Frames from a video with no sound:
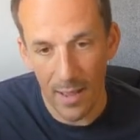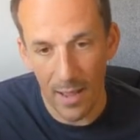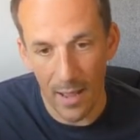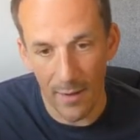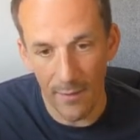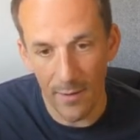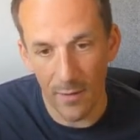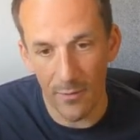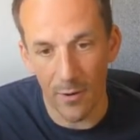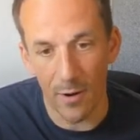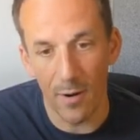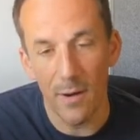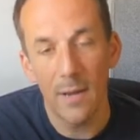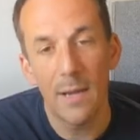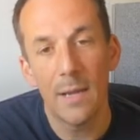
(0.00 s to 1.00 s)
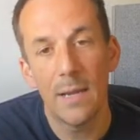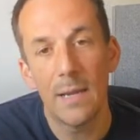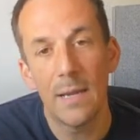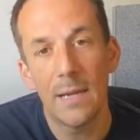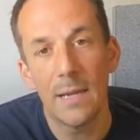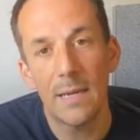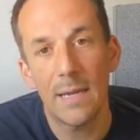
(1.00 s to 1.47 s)
another
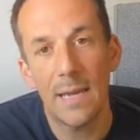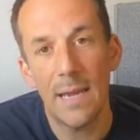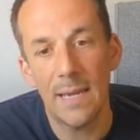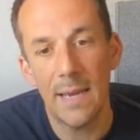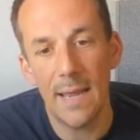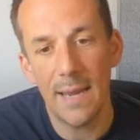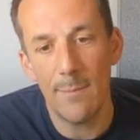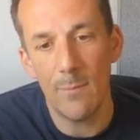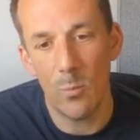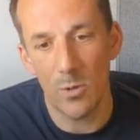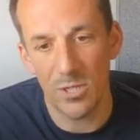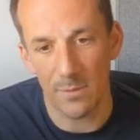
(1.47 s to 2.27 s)
key name, which